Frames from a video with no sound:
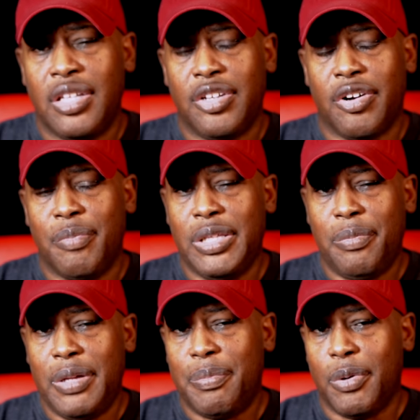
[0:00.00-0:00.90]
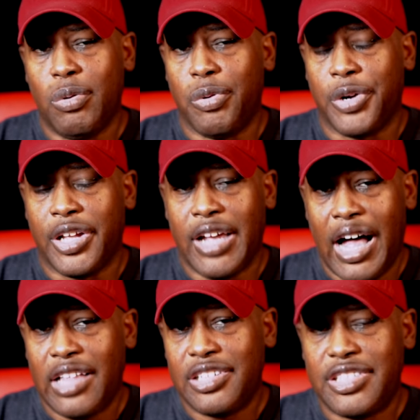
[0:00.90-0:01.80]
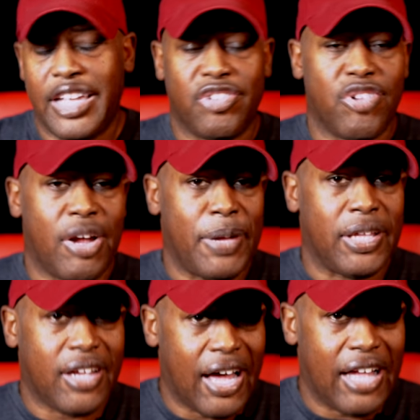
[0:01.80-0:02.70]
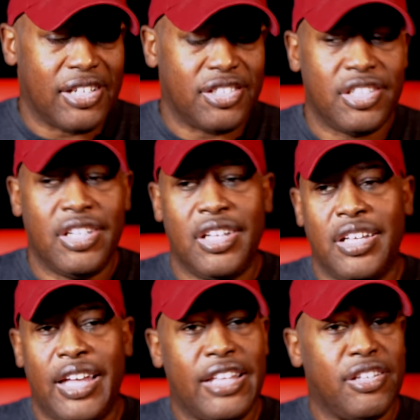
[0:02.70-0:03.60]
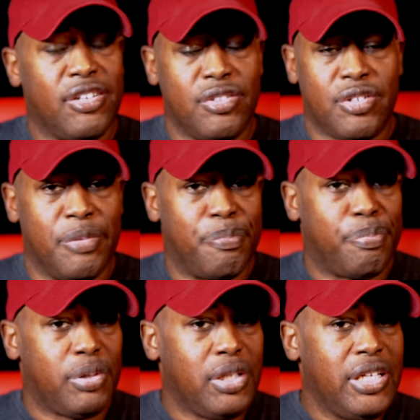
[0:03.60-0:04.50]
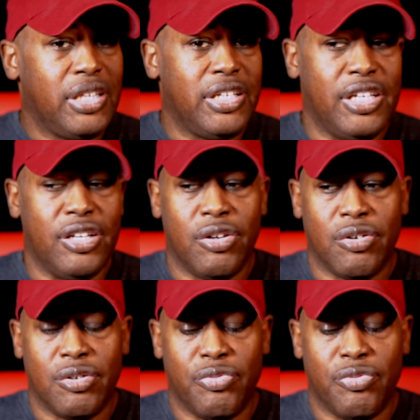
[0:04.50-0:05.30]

There are many people who were in college, had to drop out of college, had to completely